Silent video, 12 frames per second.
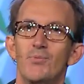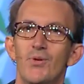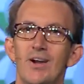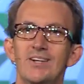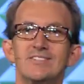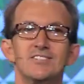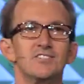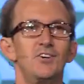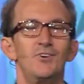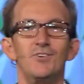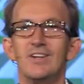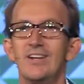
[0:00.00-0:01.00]
praise his
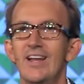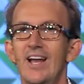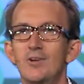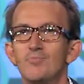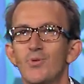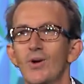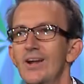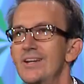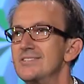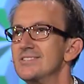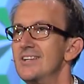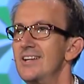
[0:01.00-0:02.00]
holy name,
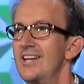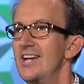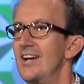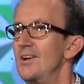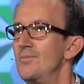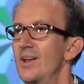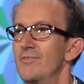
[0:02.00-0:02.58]
praise him,